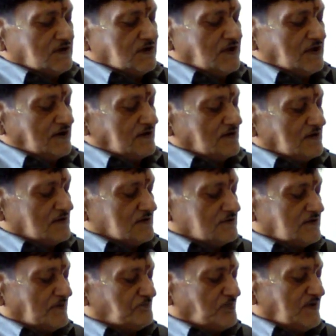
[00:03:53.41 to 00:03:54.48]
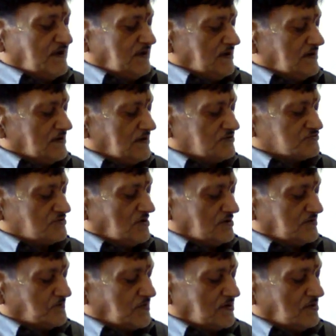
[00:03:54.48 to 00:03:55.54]
Here, the P is
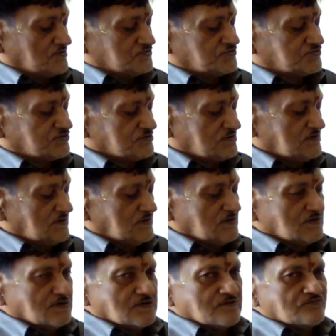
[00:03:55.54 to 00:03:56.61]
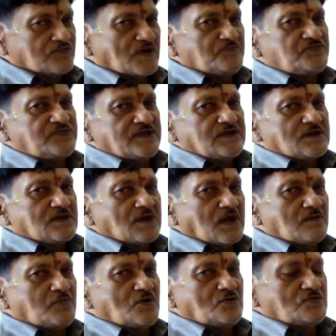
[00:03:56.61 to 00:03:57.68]
not pronounced. From the
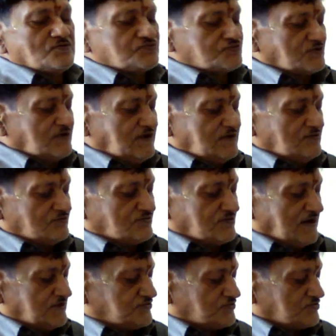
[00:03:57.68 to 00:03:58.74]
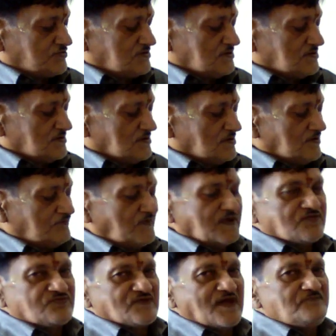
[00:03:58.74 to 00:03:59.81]
above three sets of
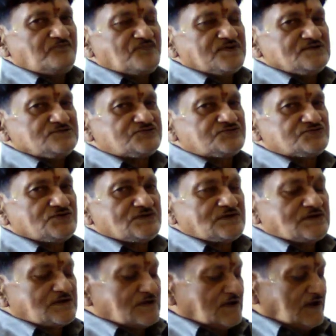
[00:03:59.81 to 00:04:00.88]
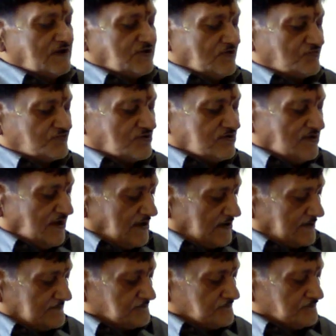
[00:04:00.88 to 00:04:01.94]
examples, it is clear